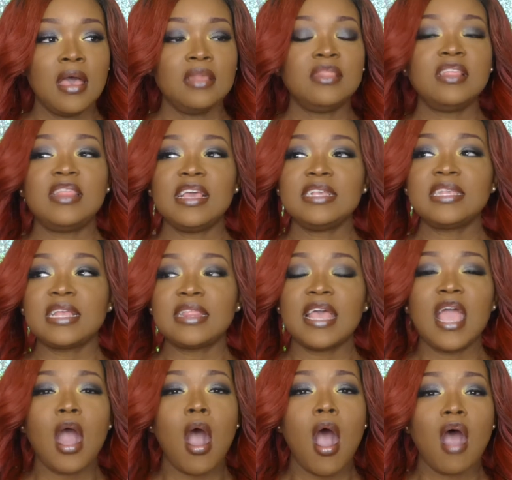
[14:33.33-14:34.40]
the things that
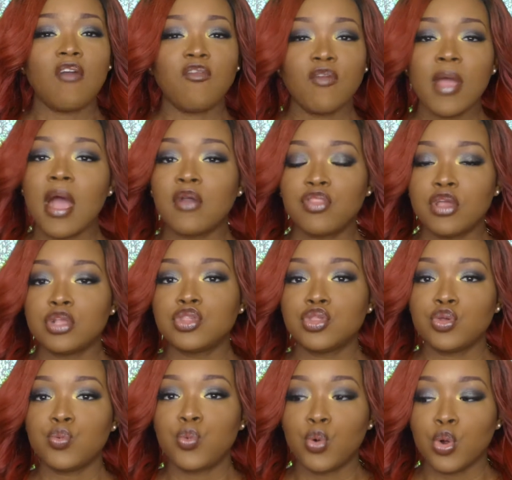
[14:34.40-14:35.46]
they offer out there to
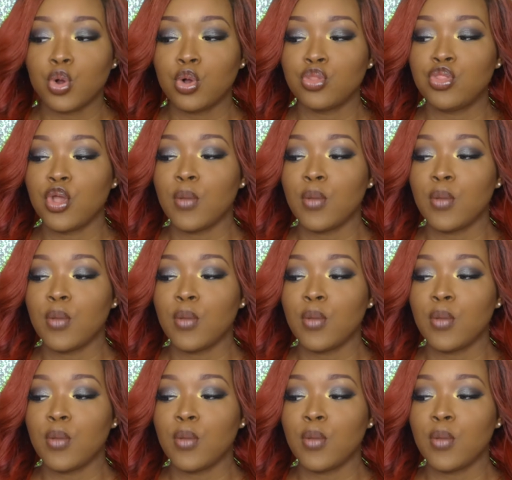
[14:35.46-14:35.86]
the world,